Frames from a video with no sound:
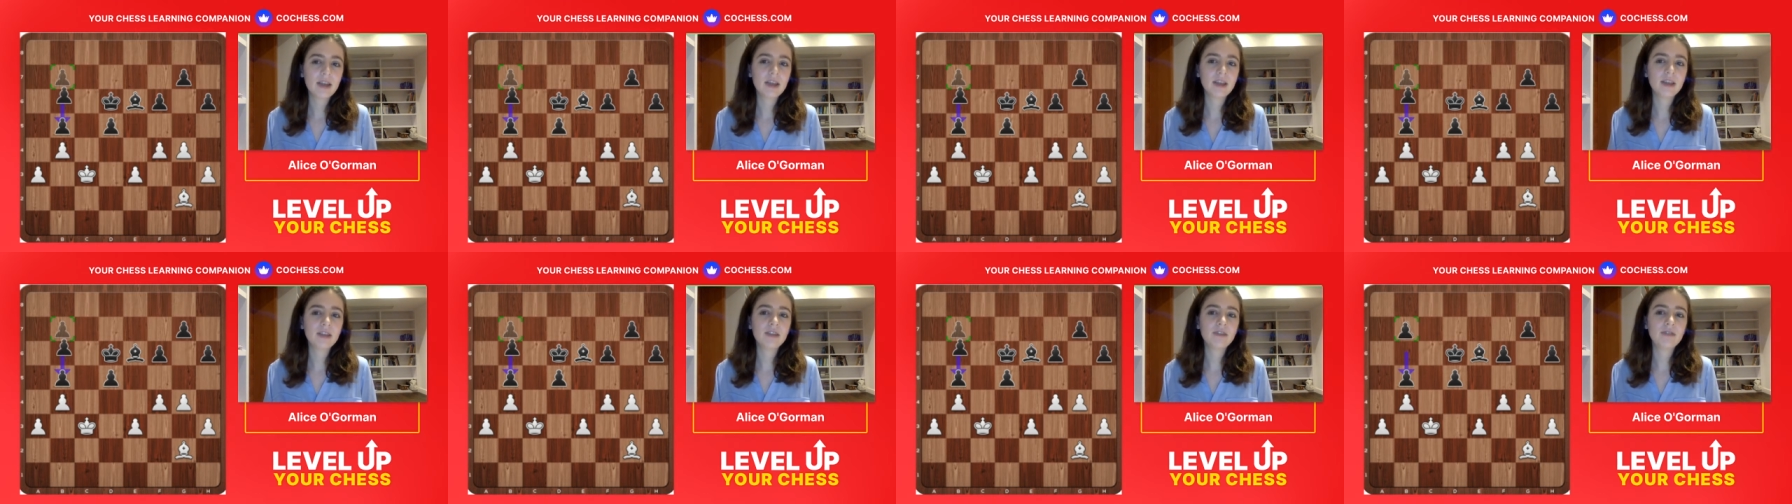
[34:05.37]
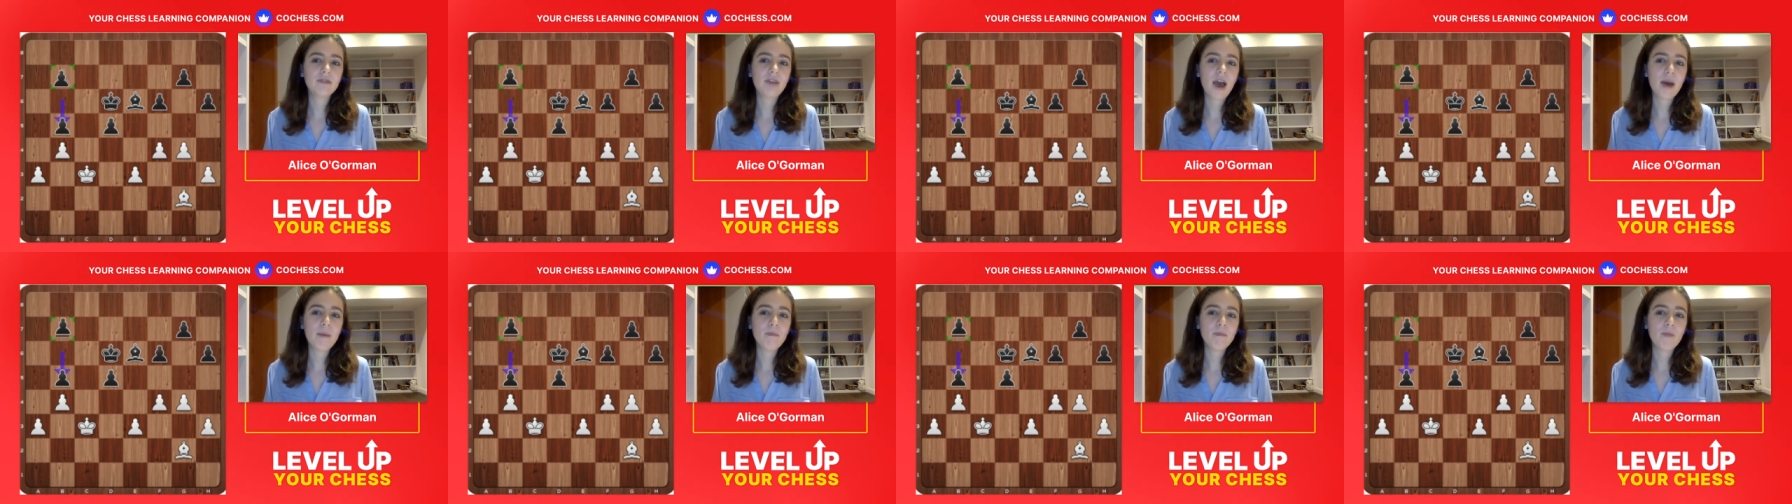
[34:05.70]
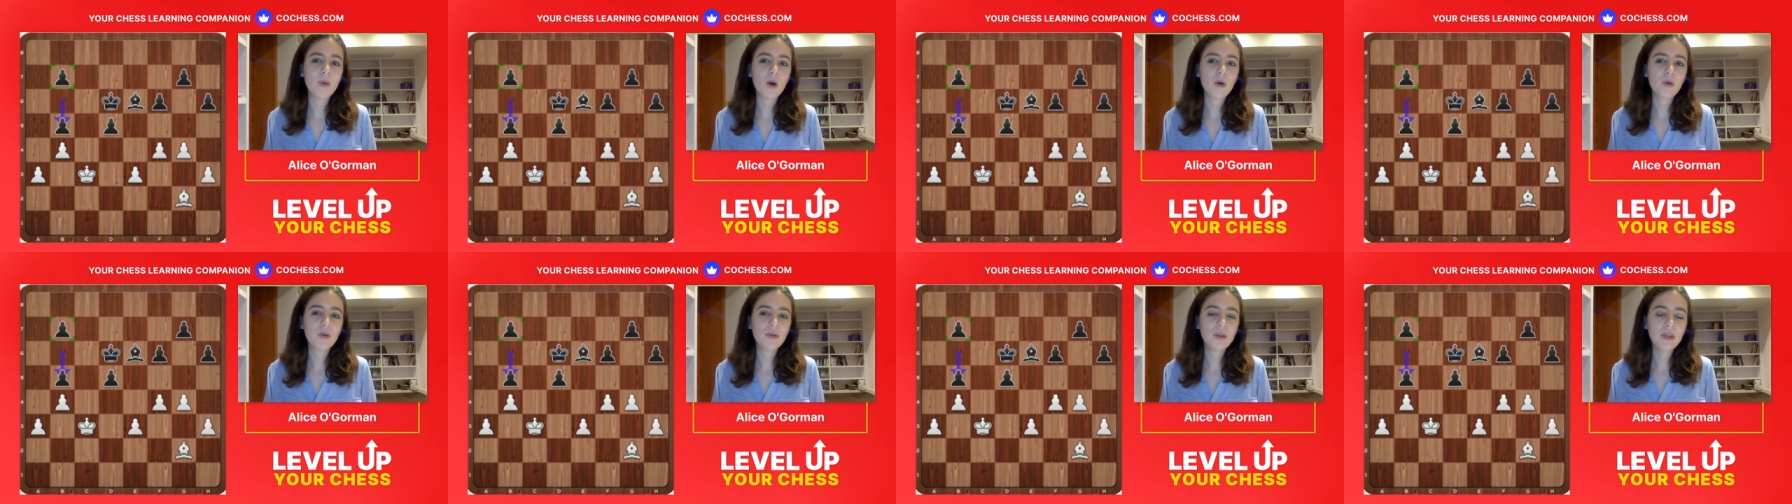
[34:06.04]
can defend
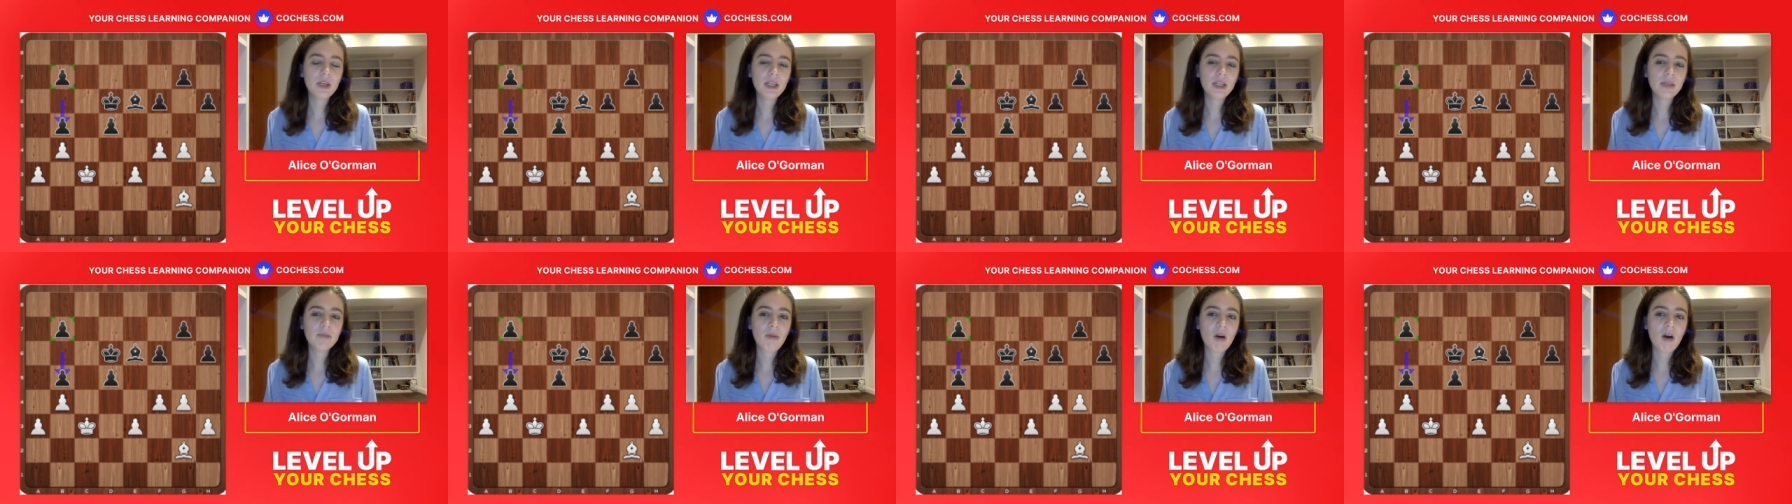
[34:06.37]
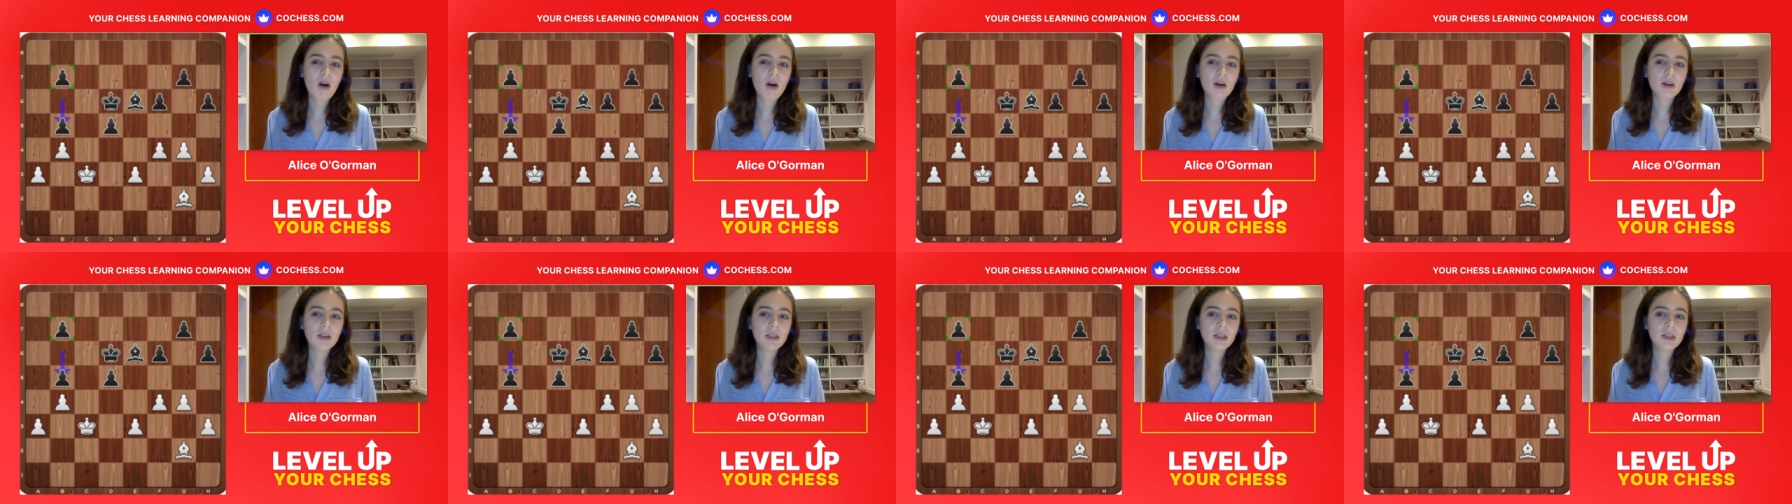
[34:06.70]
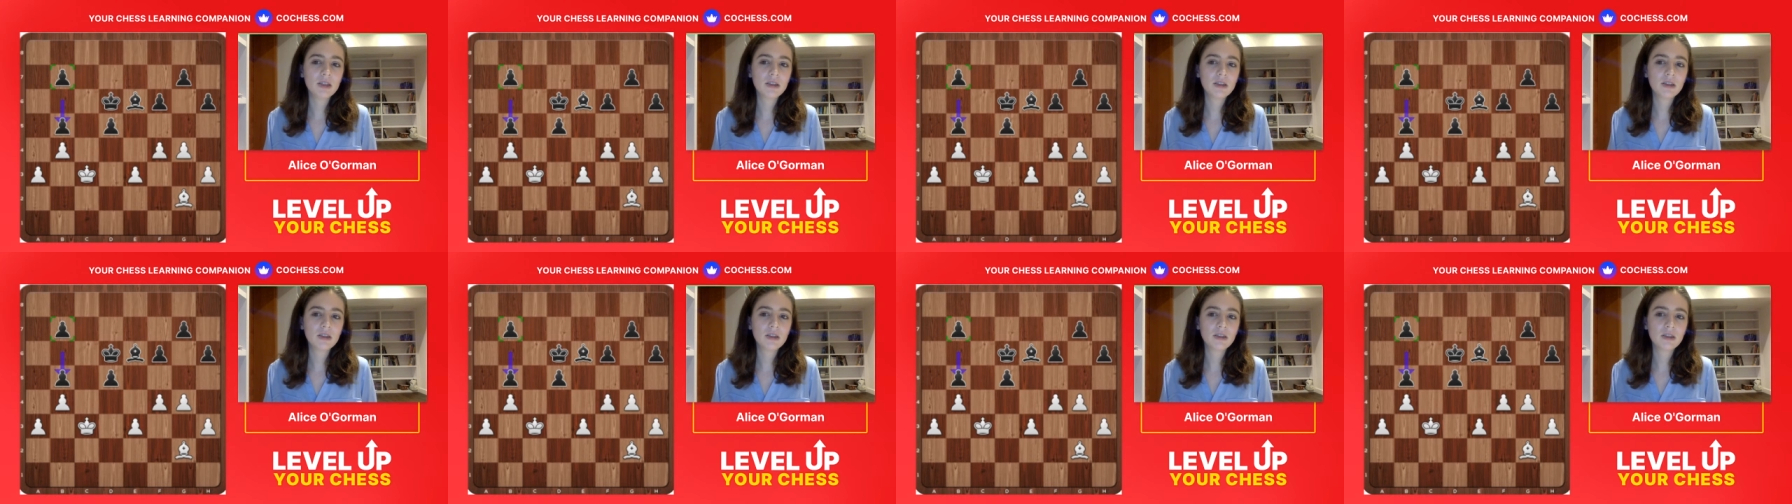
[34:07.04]
both these pawns